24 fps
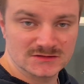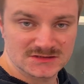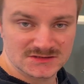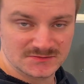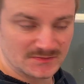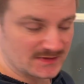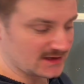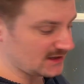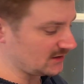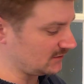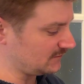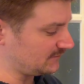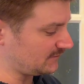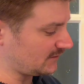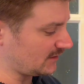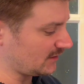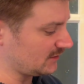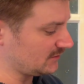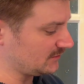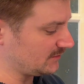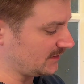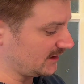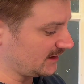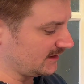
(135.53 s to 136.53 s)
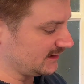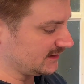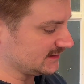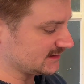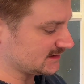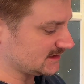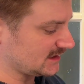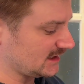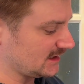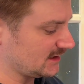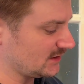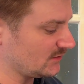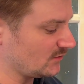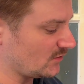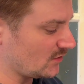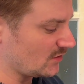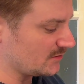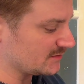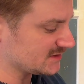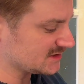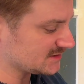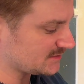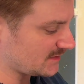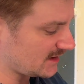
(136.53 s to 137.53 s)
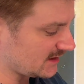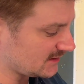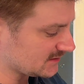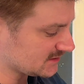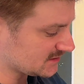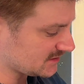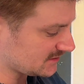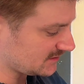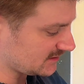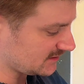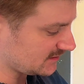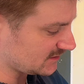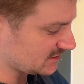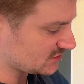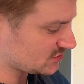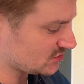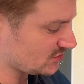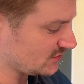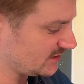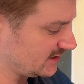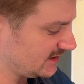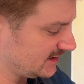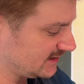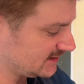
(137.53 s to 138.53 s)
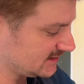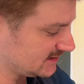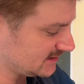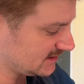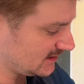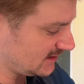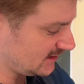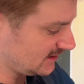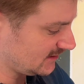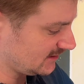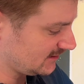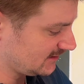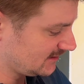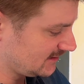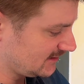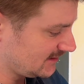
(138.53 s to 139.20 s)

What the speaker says: spell followed by a slightly warmer spell, so I think the tree is a